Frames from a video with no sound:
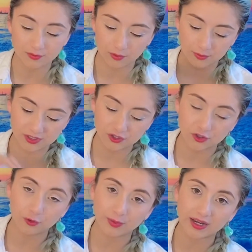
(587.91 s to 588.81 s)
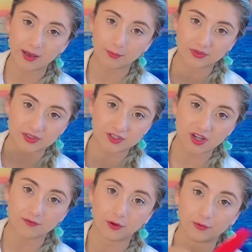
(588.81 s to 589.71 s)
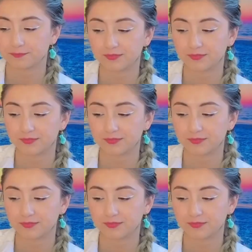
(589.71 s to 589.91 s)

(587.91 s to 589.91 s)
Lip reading: when we scoop it up with the shovel.